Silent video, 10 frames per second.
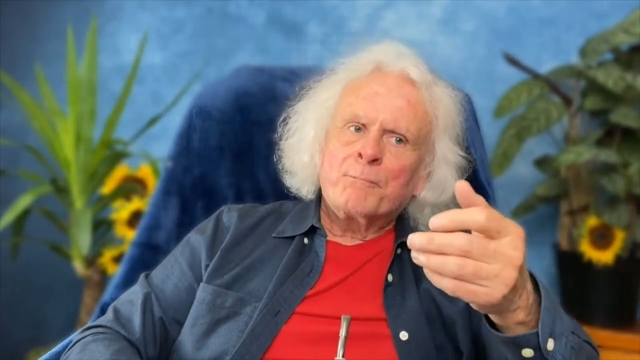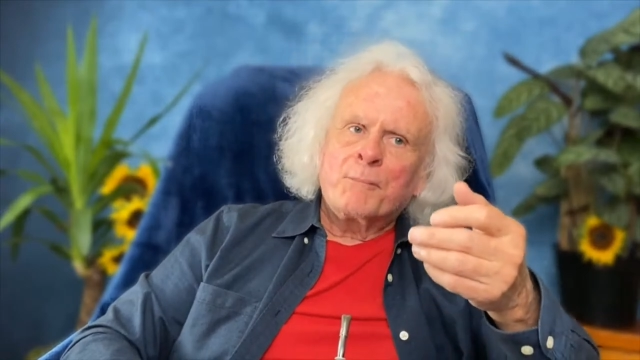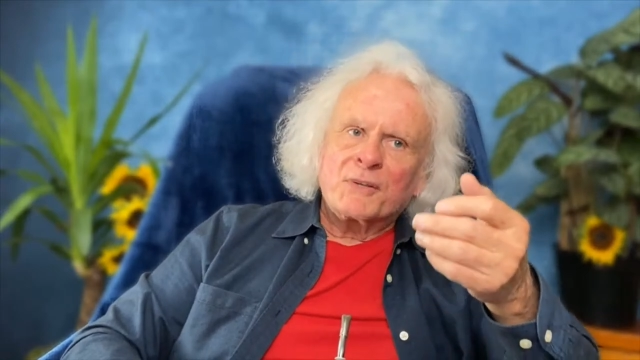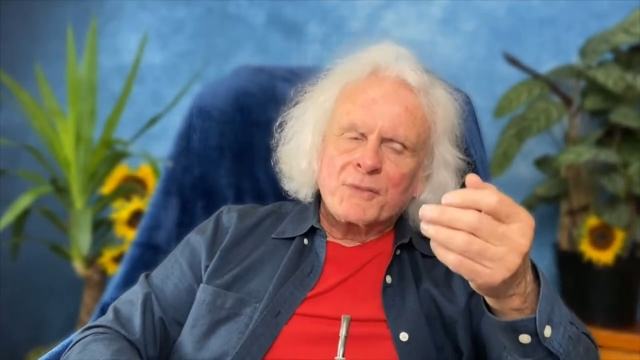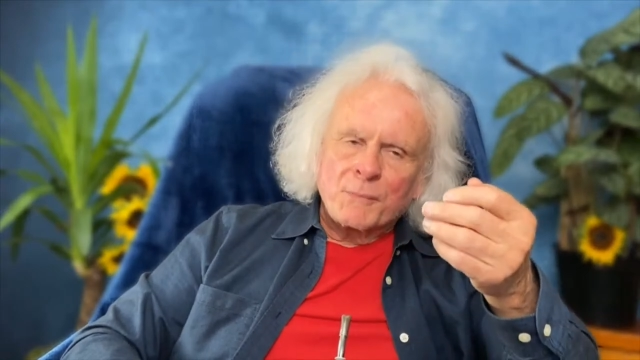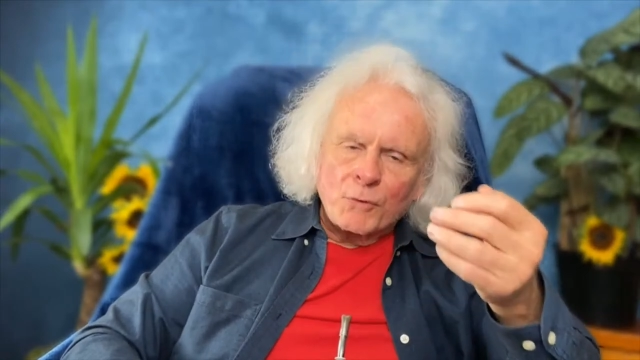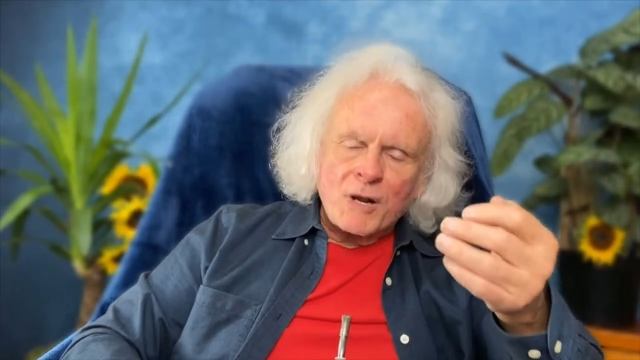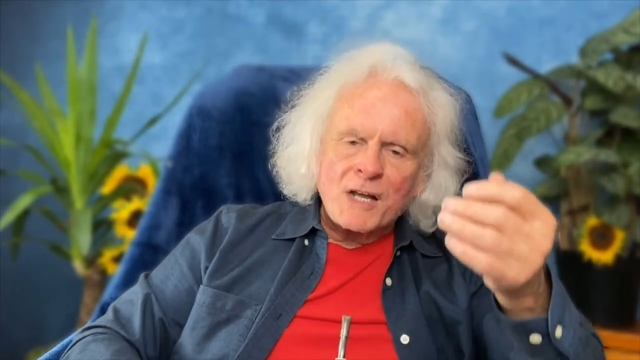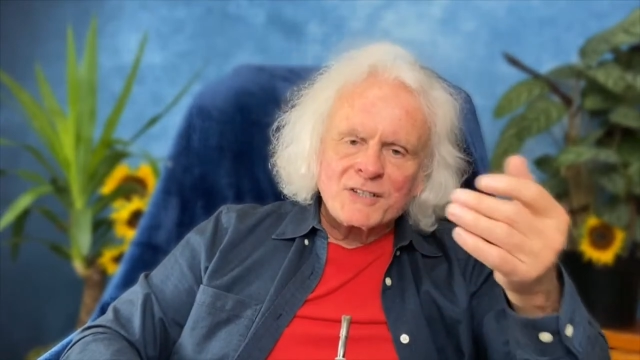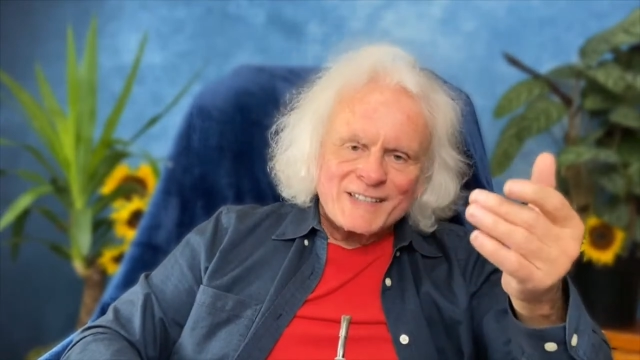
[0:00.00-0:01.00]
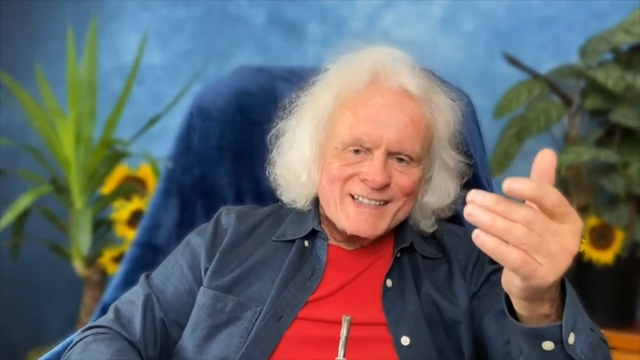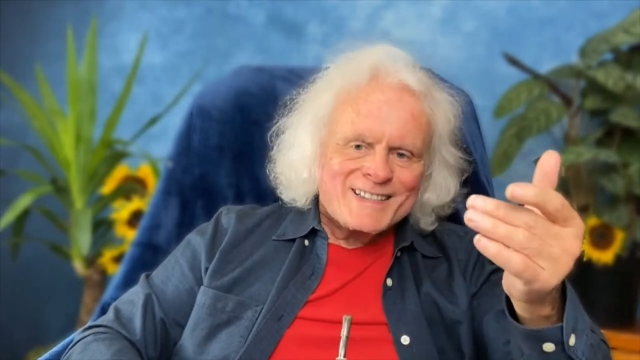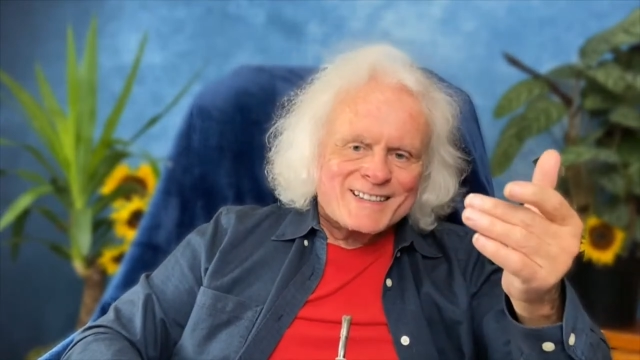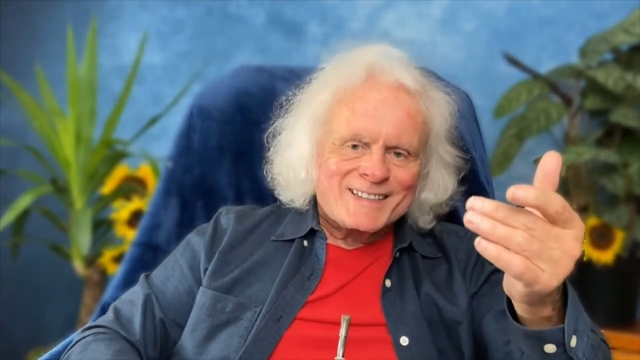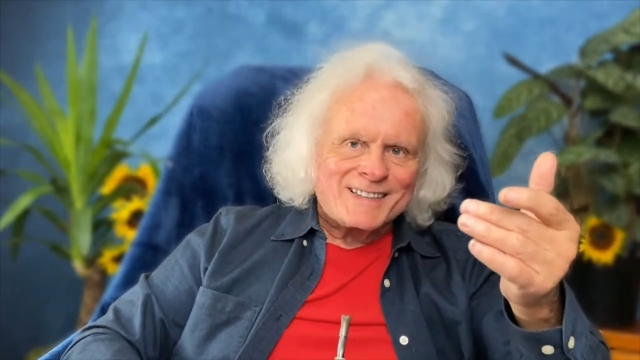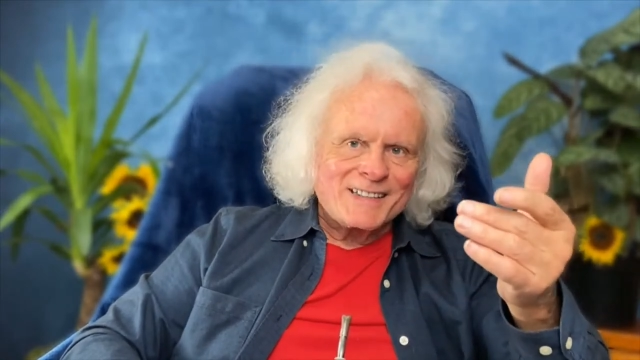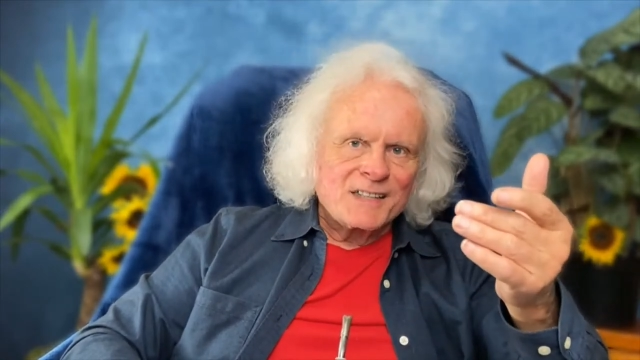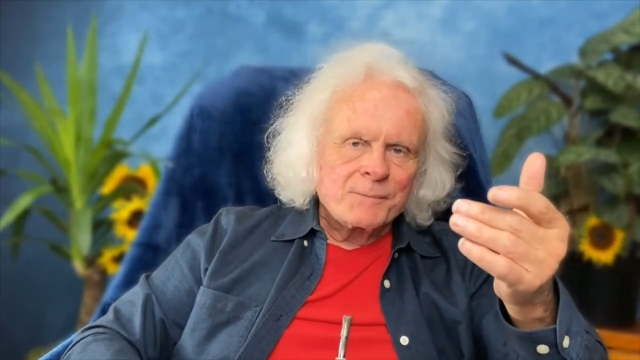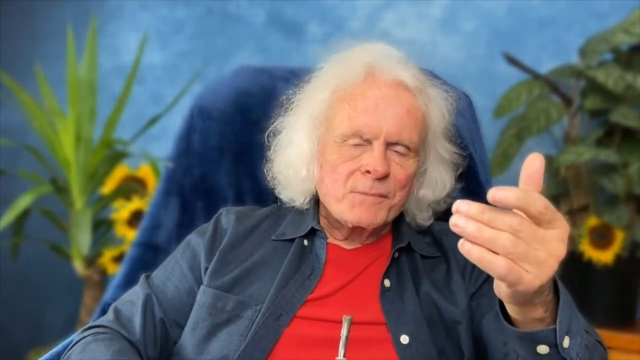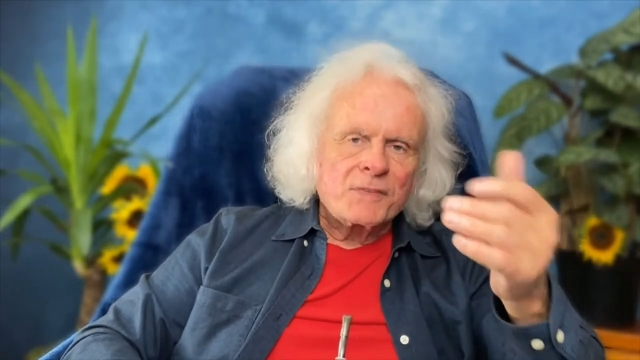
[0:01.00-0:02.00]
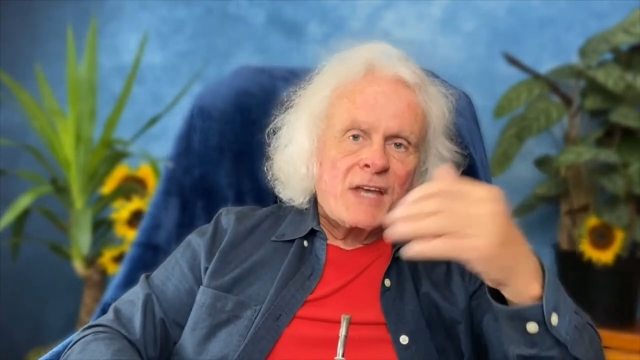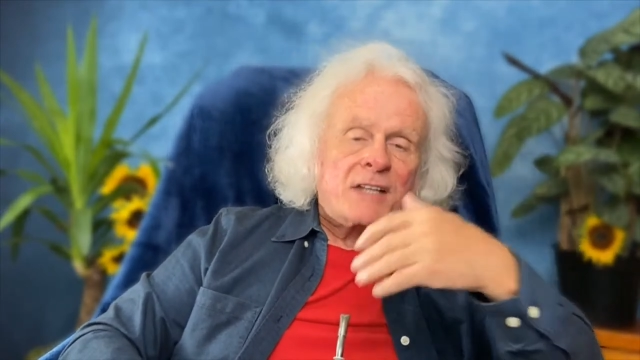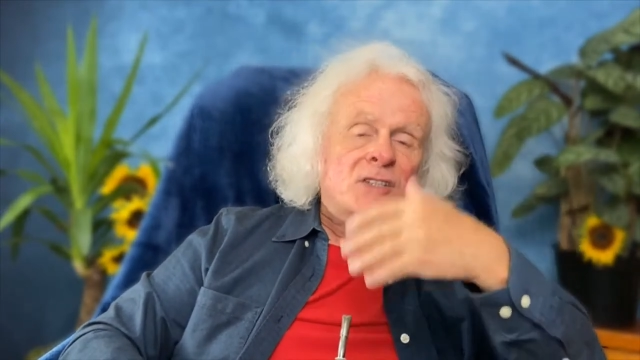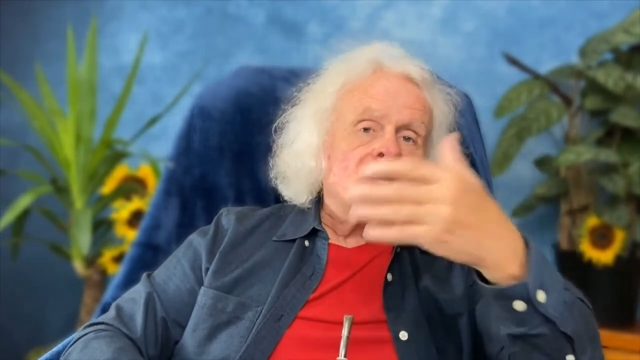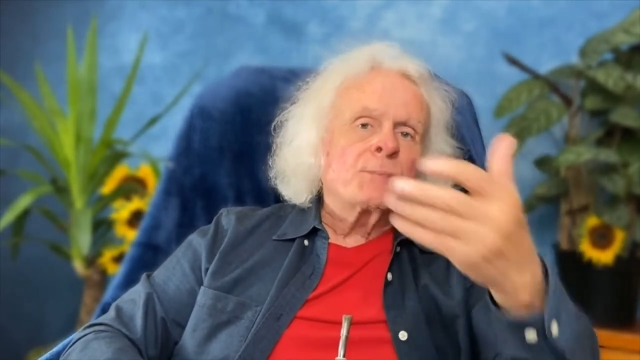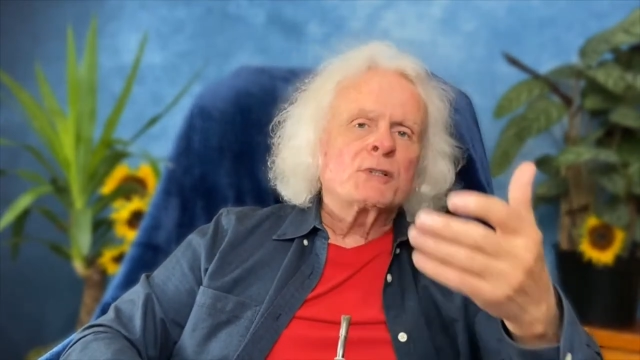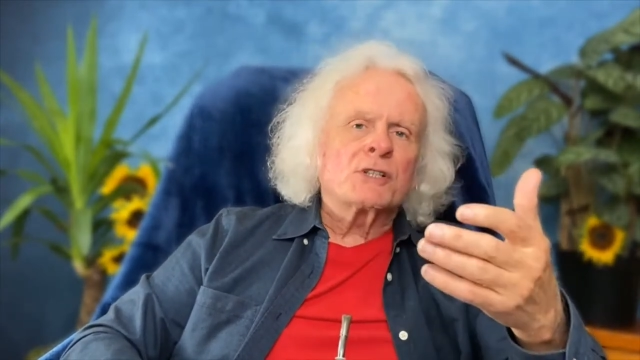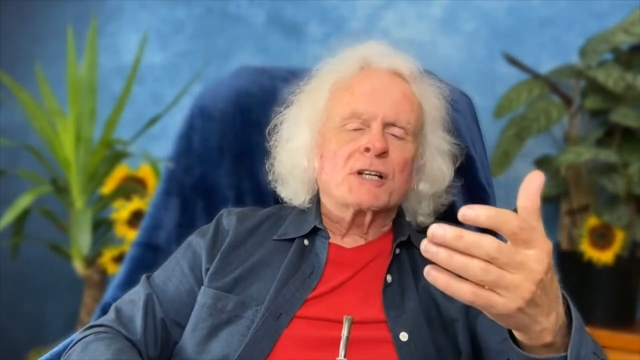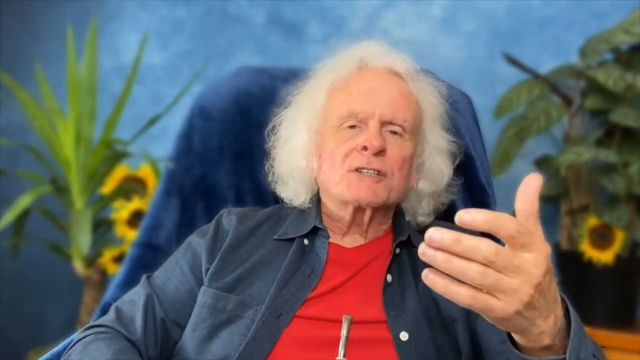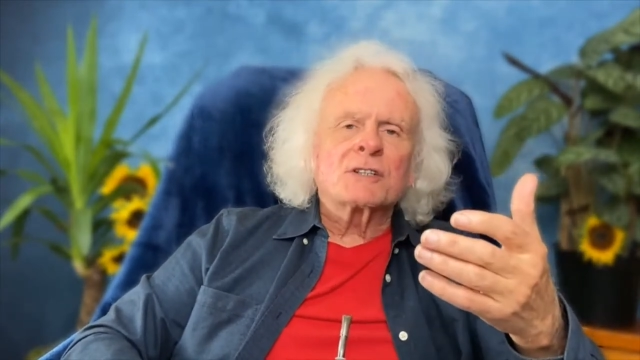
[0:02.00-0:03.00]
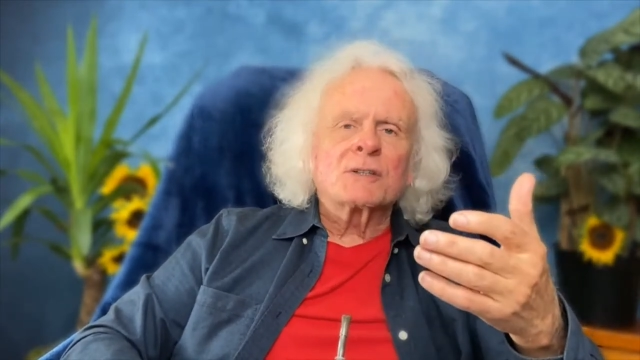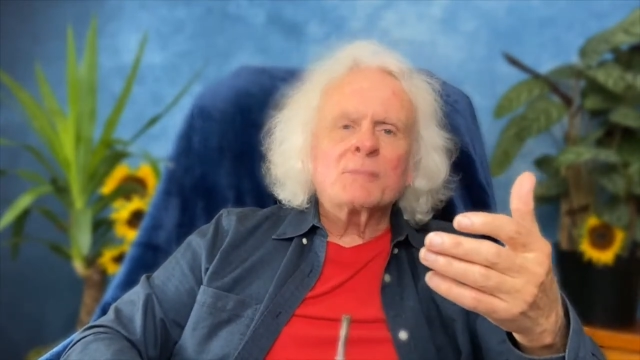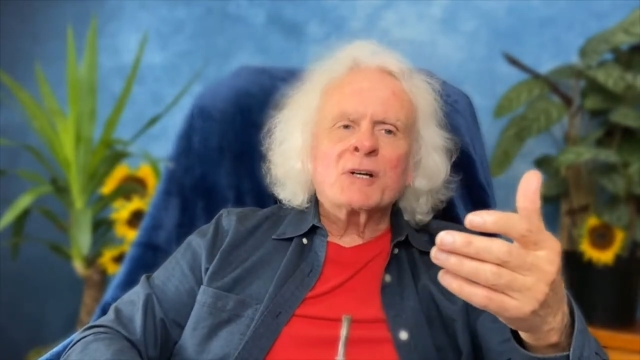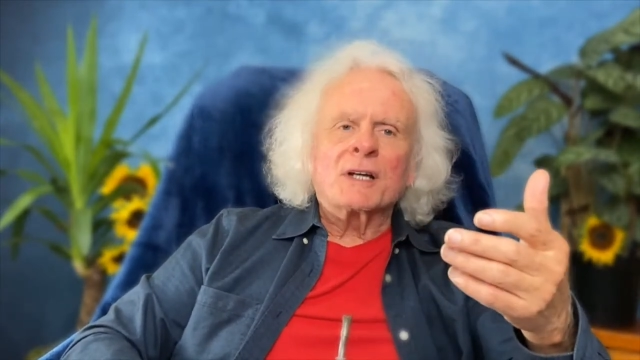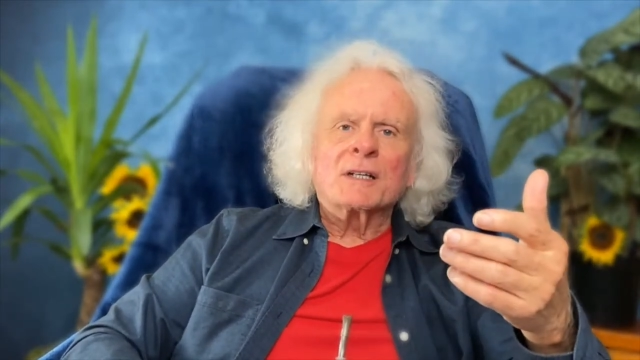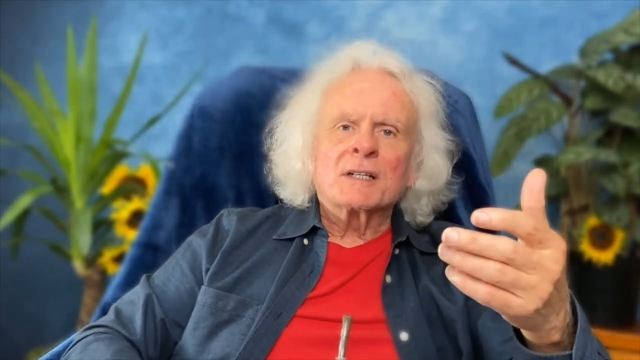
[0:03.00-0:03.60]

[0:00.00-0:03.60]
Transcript: But the mirage isn't. That's the projection of the mind.